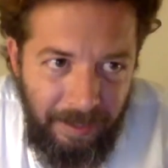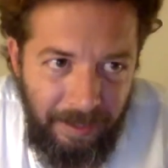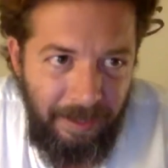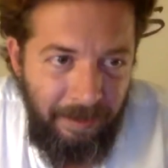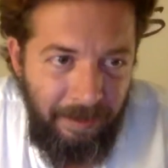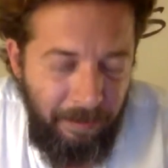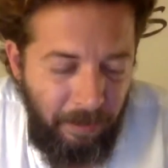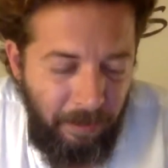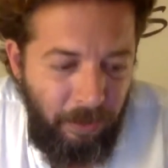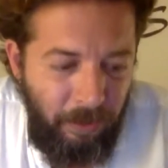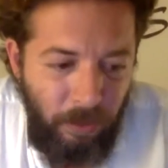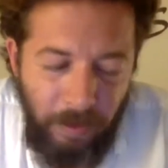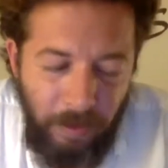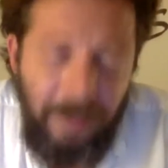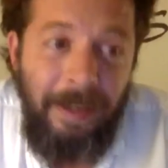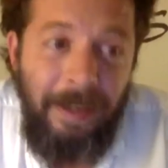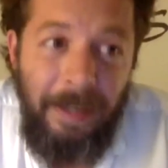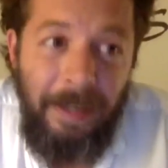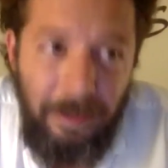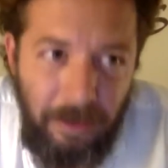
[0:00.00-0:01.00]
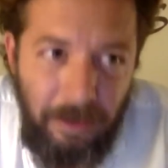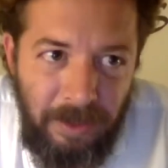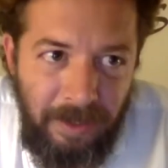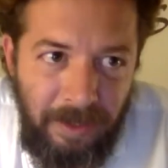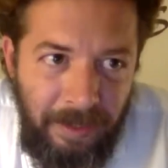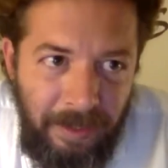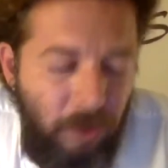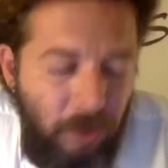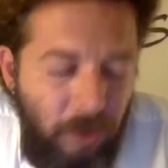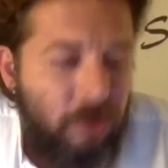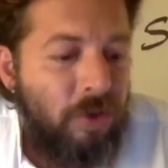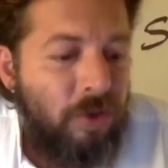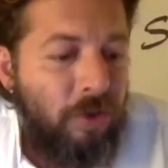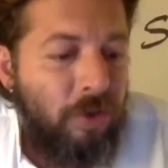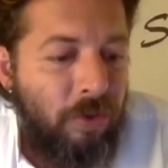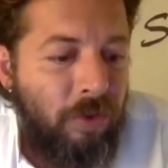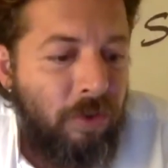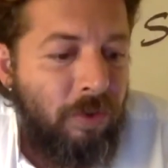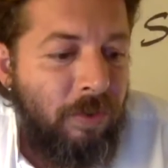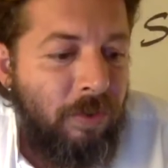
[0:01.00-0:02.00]
Through the eels, and also
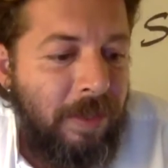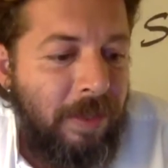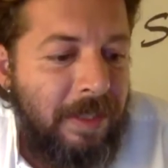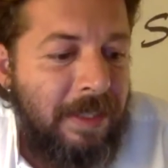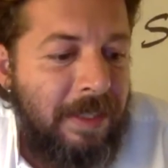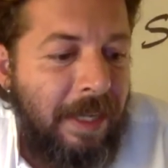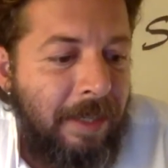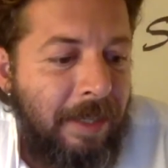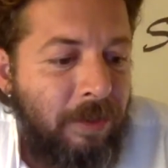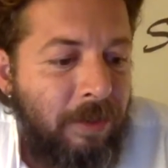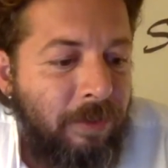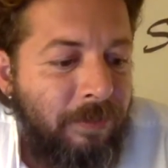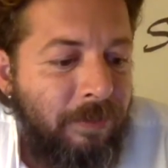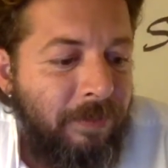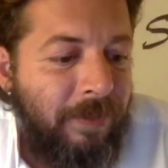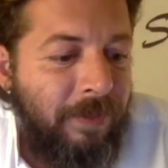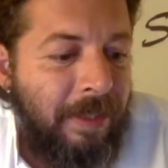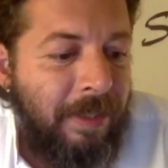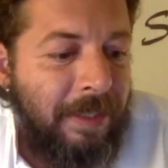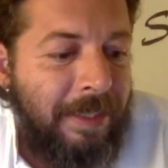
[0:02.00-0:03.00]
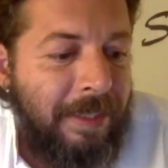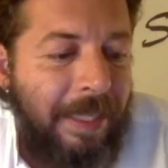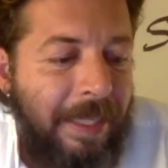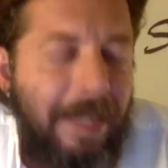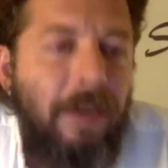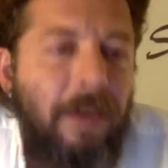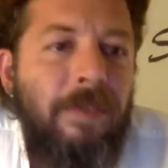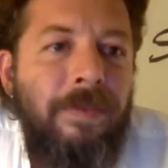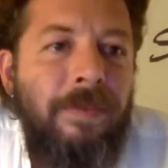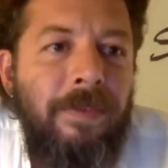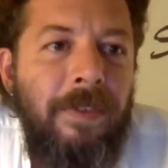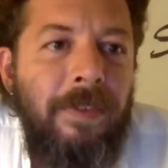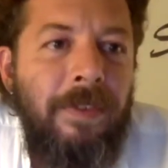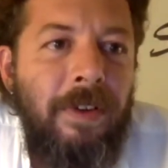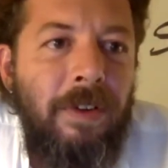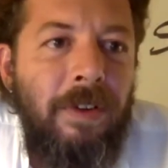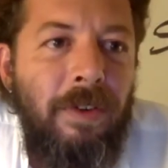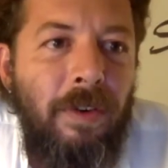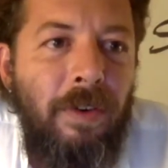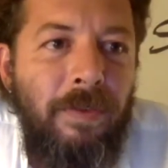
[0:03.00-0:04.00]
through this kind of tale of
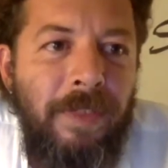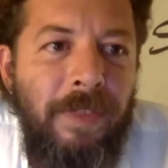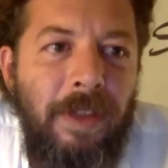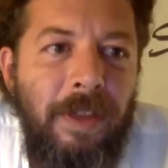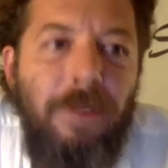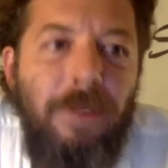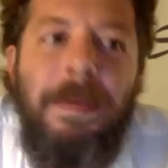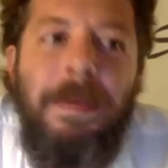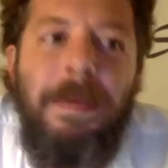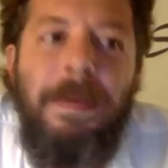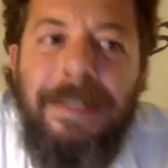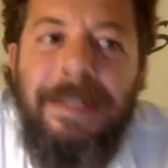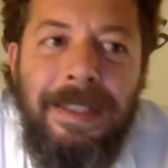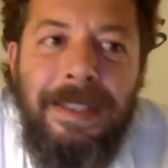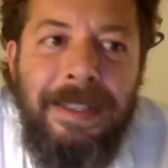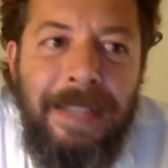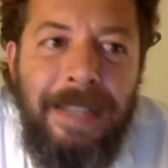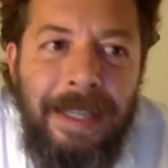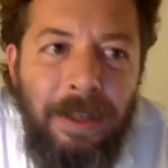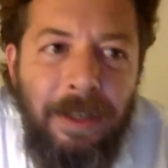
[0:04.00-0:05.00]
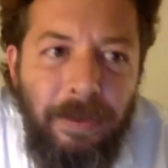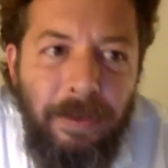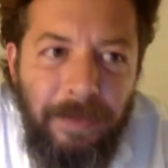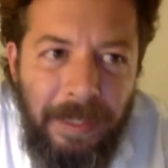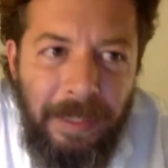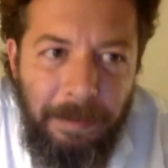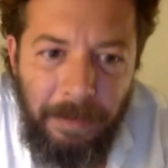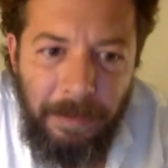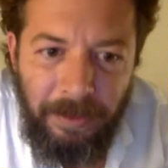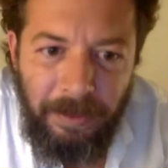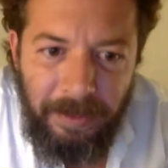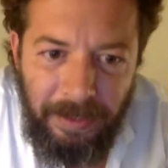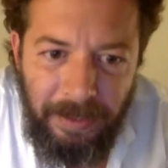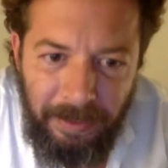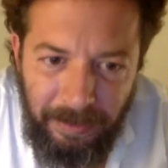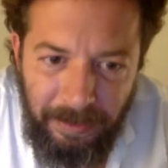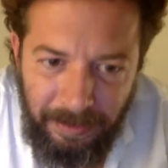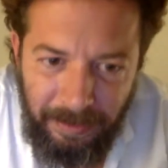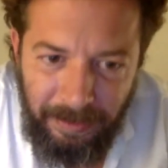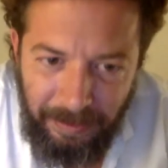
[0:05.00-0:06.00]
the romantic tale of
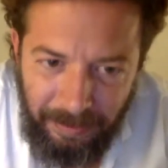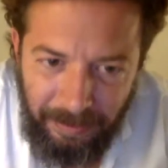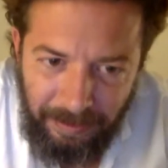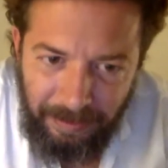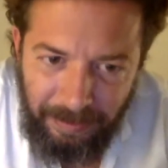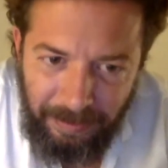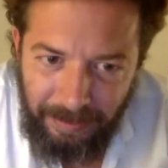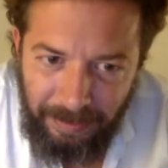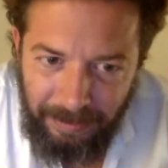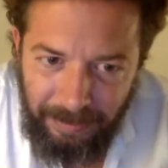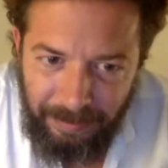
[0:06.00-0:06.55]
liberty that